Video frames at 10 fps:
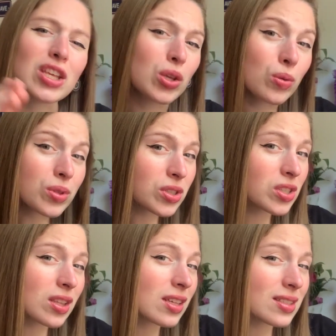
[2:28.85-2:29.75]
used
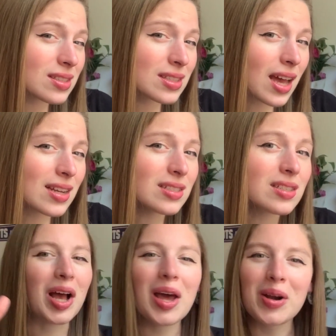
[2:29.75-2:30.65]
to this scent.
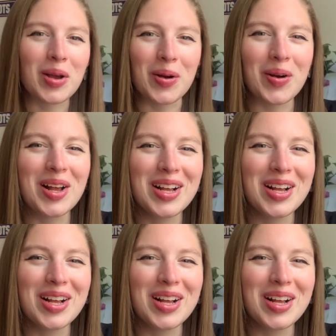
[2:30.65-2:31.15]
I don't know,